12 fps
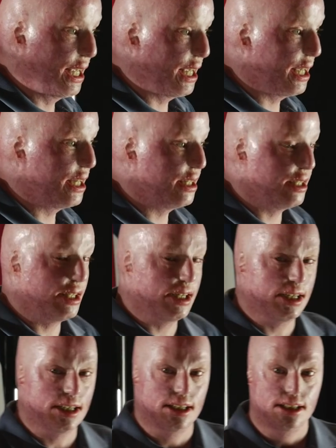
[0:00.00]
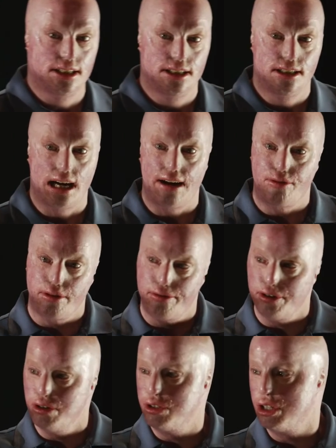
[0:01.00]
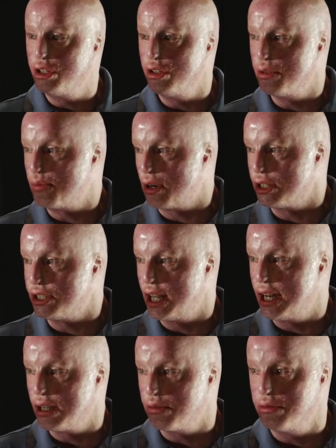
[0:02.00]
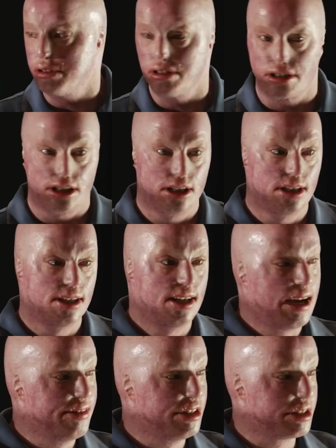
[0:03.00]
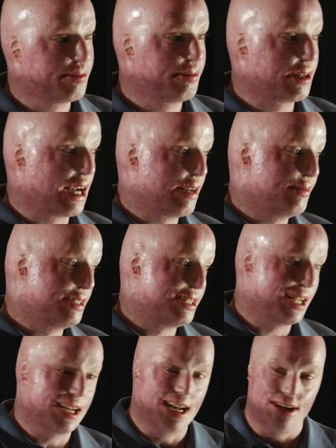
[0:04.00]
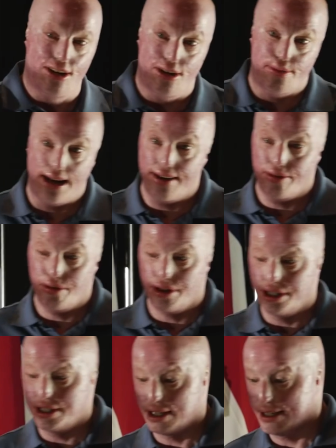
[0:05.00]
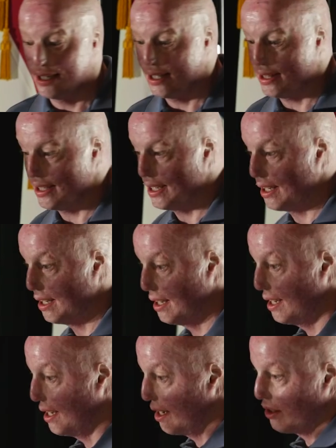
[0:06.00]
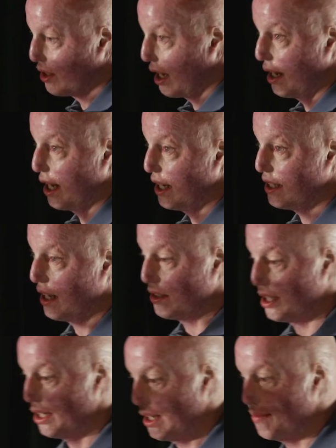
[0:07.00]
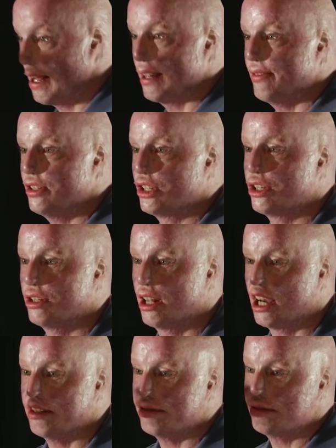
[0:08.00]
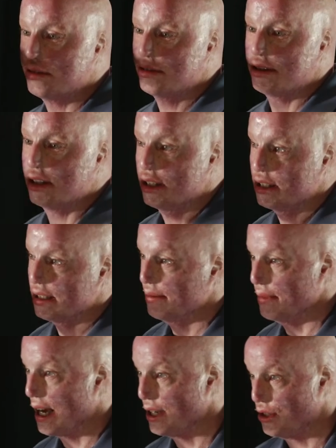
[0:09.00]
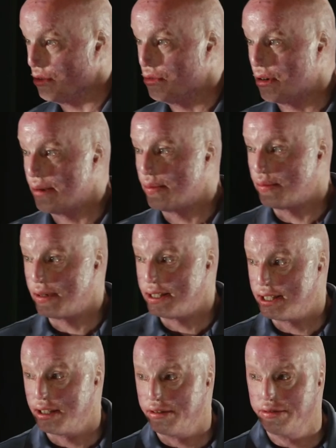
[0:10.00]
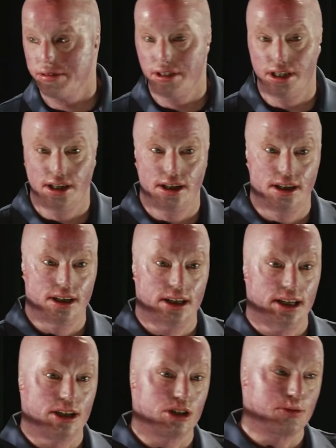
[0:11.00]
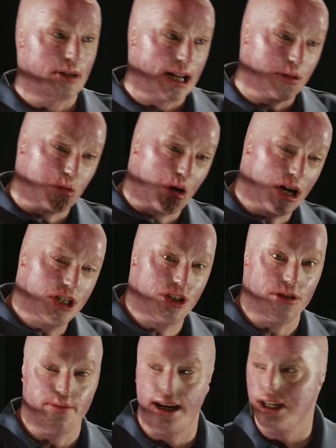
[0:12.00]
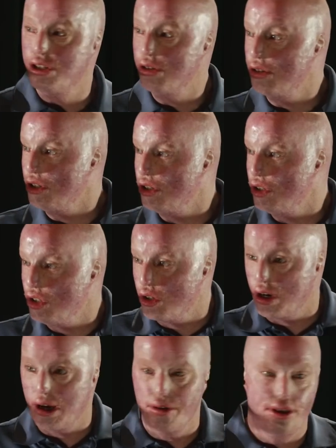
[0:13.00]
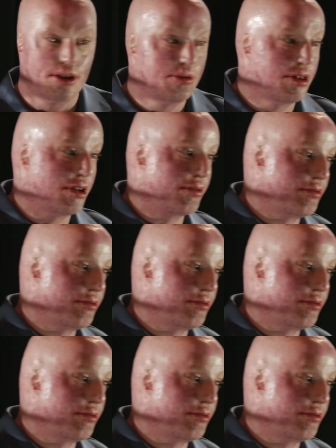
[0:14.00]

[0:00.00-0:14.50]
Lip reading: and I've refused to do the prosthetic work. I've just kind of been staying at home. I haven't really done anything. He goes, I'll tell you, I'm not living a good life. I'm not doing right by myself. He goes, "But I've watched you, man. You're out there with